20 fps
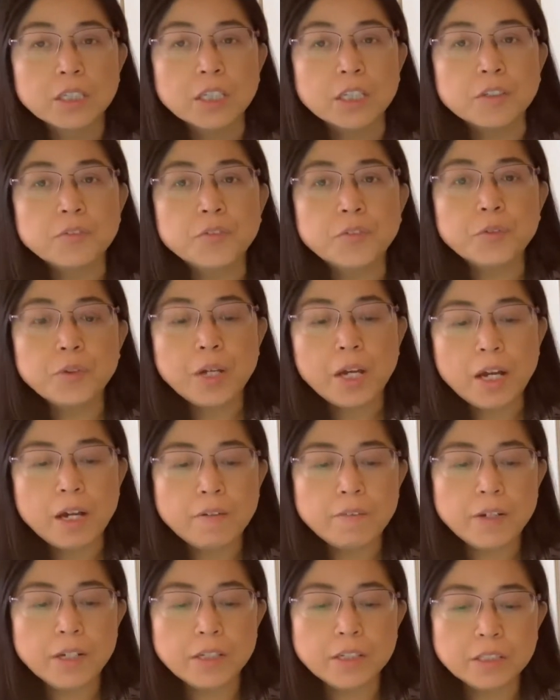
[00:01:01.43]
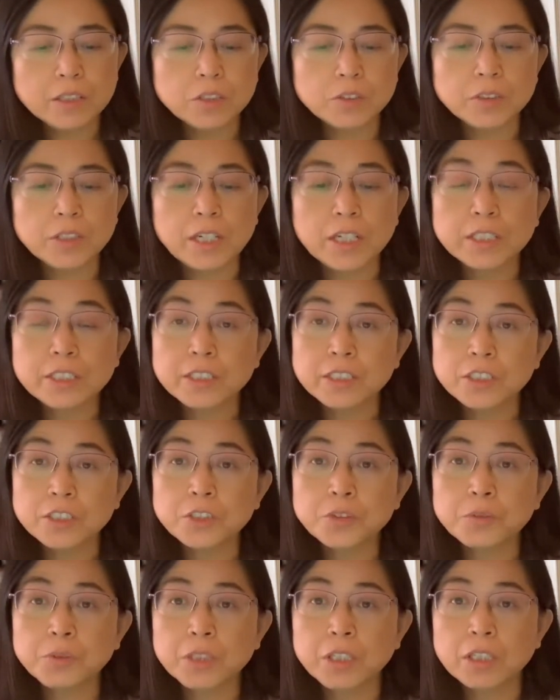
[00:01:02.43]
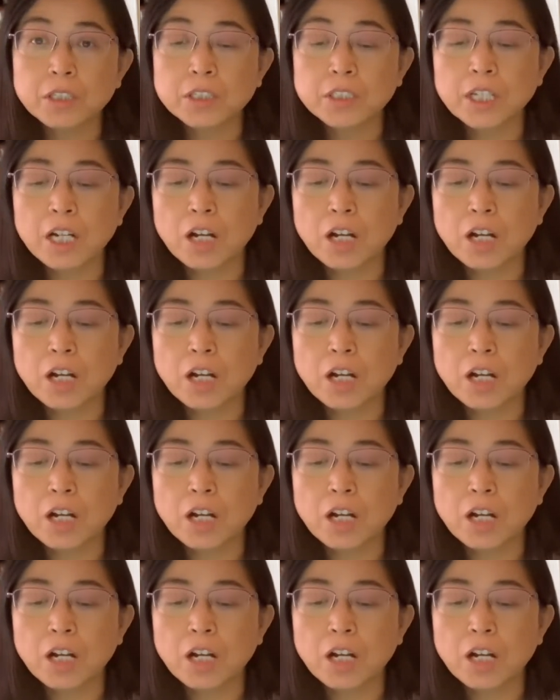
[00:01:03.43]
If you have any good ideas regarding